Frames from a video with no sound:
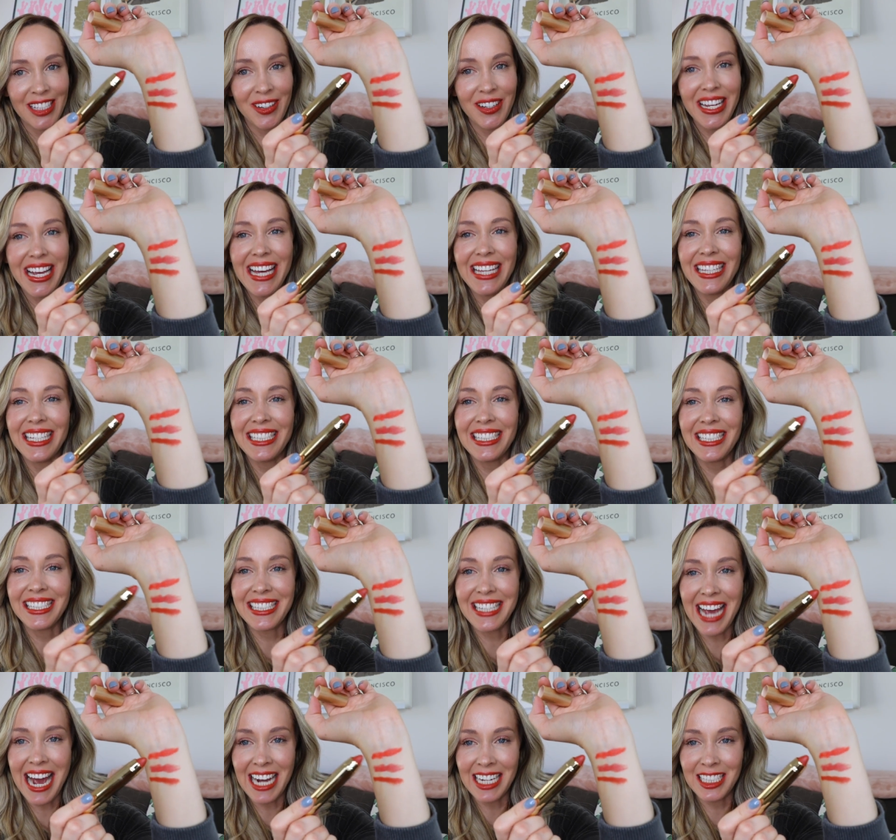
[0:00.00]
So again, this
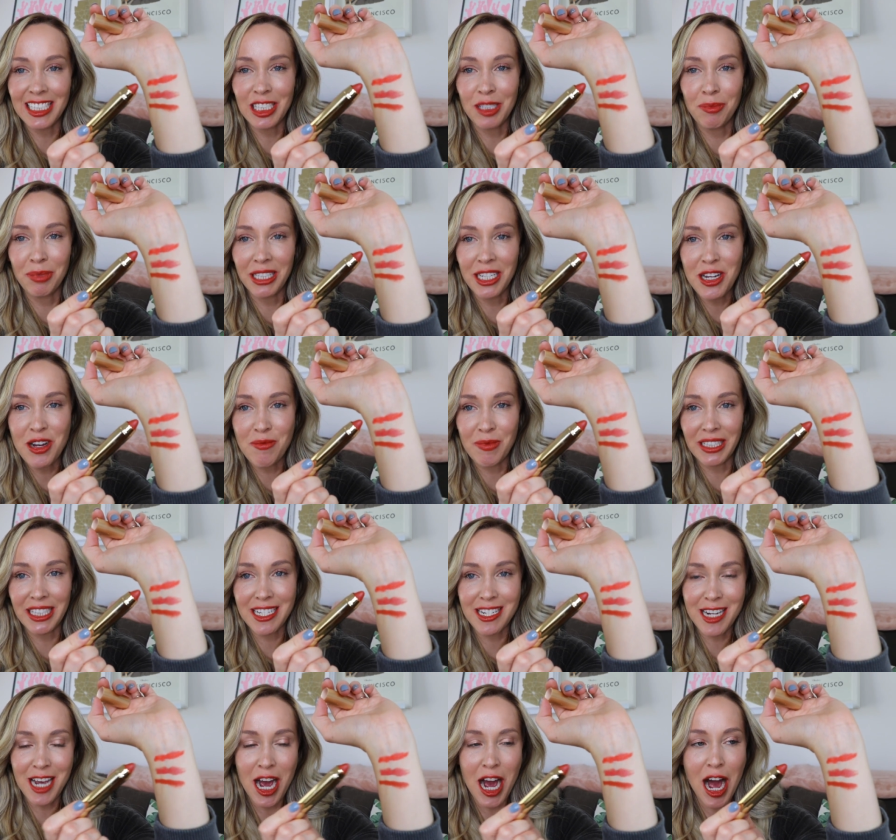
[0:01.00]
is Cactus Bloom at
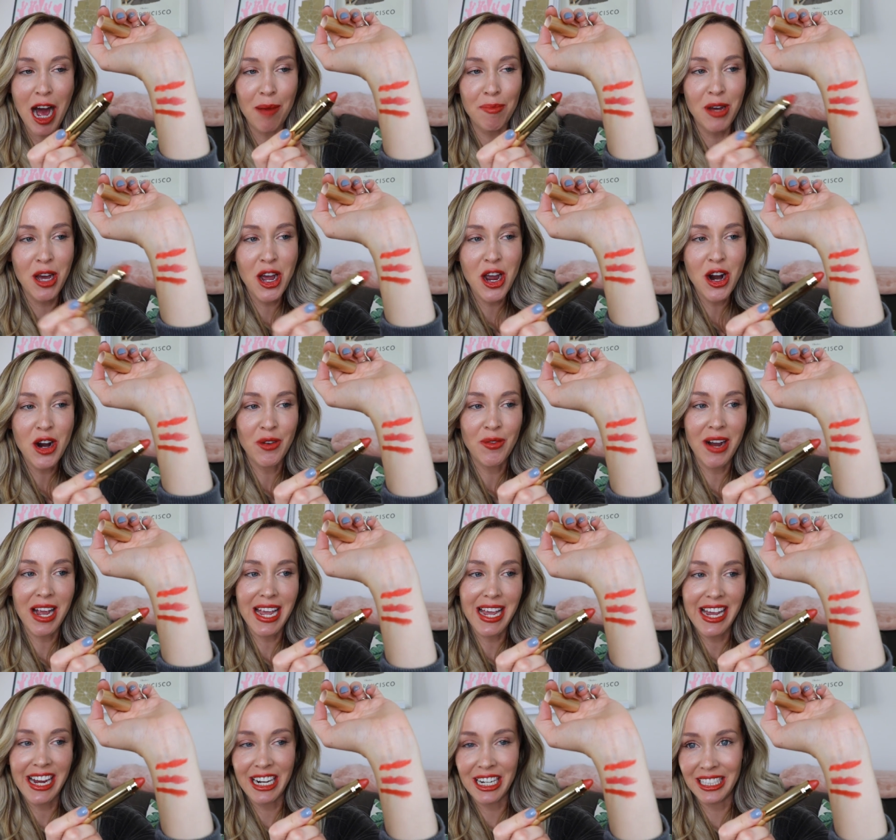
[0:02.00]
the top.
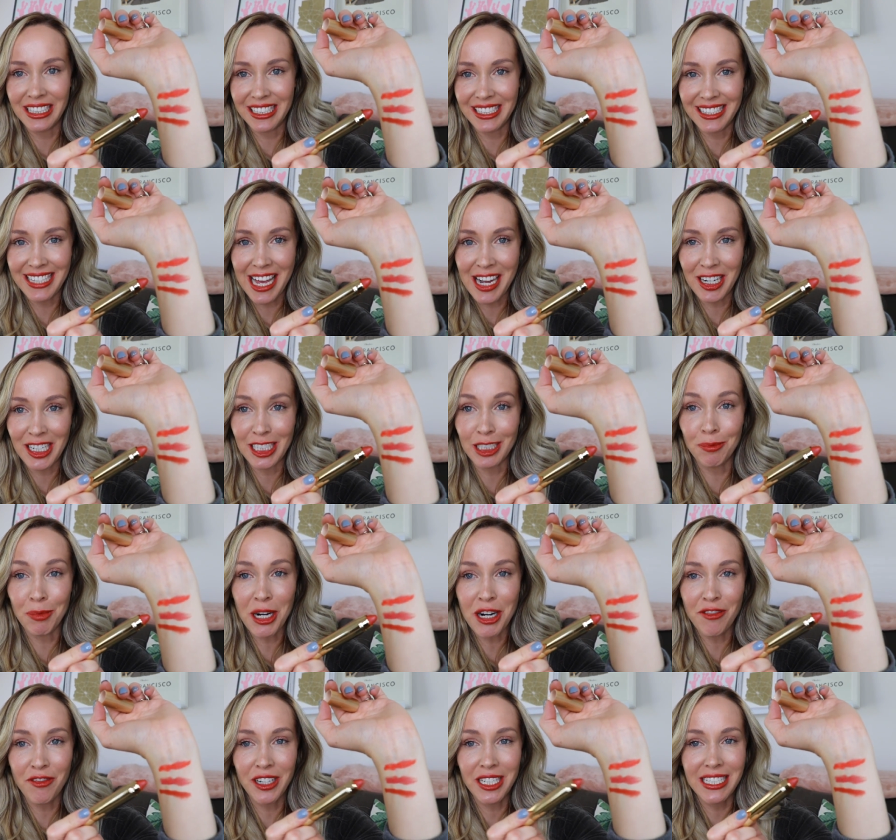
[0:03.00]
Right here in the center is
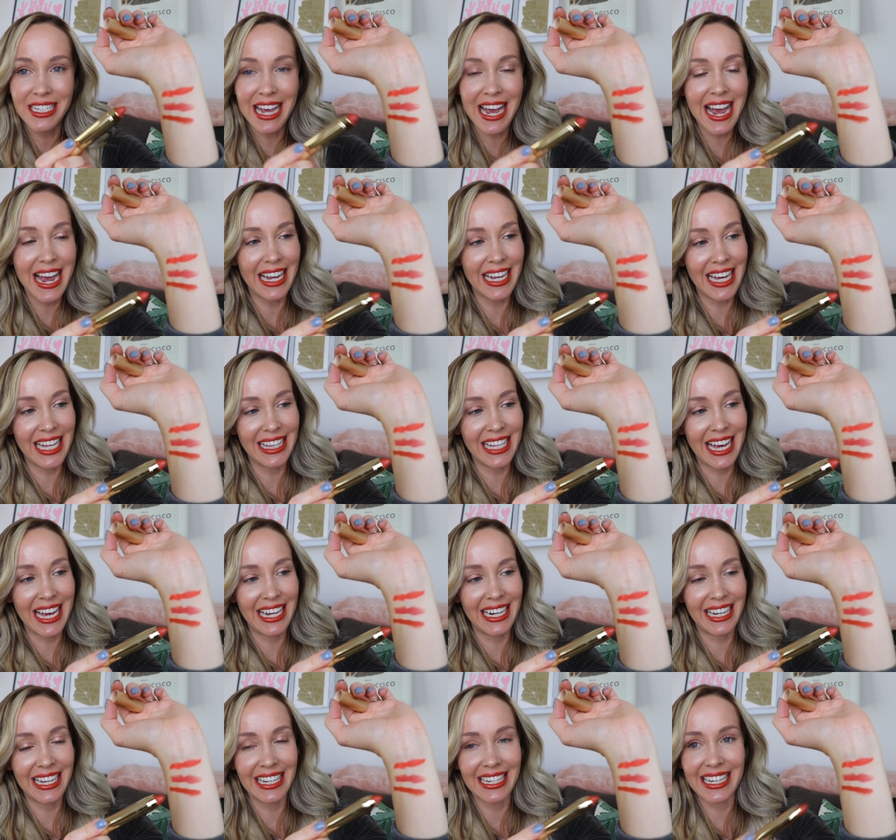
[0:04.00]
Perfect Day, and
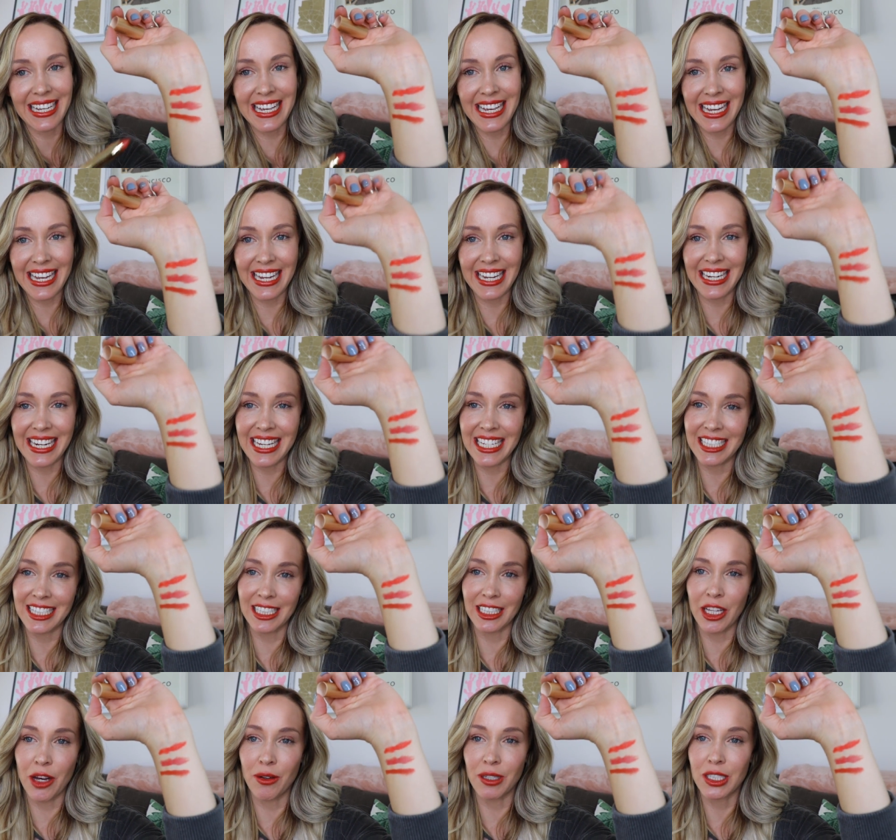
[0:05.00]
then Keen is
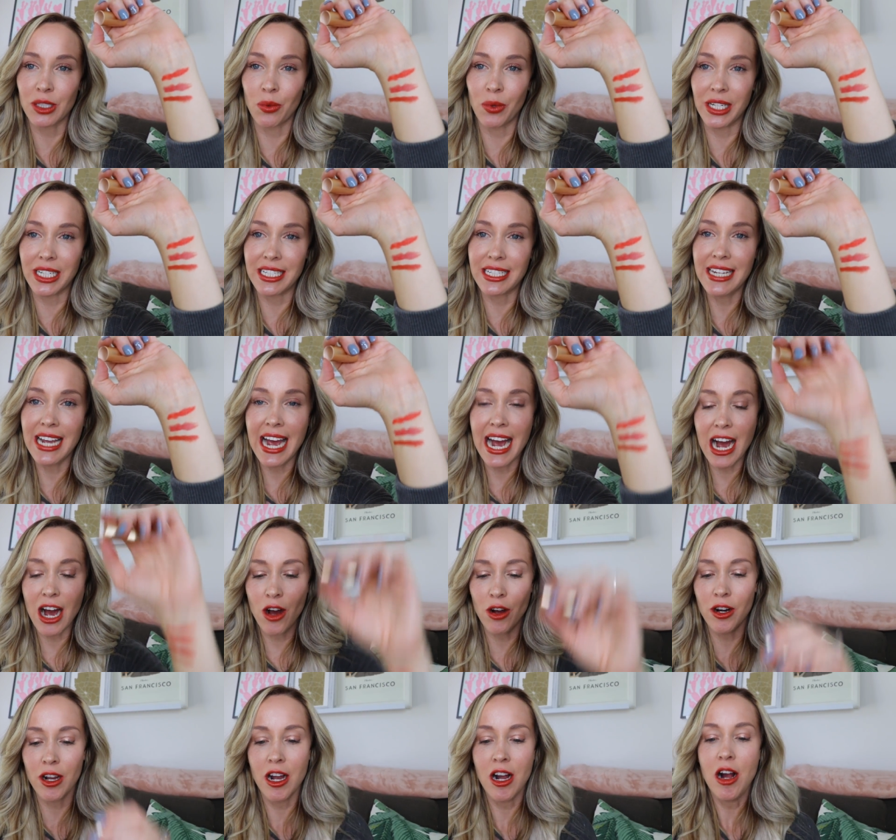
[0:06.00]
the lowest one
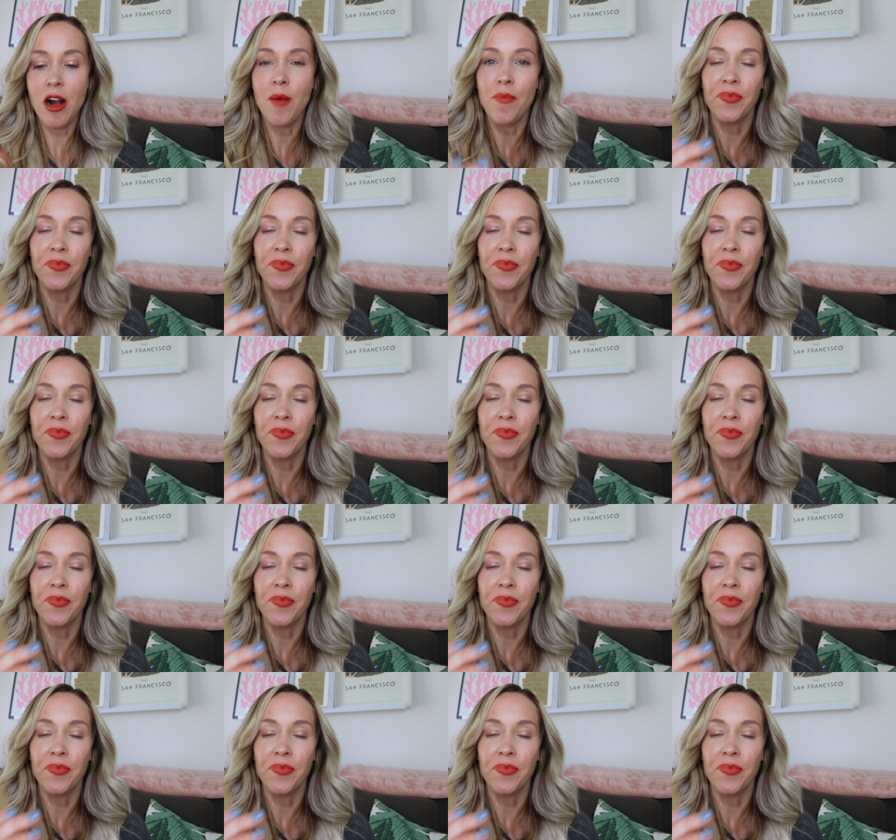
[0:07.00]
down.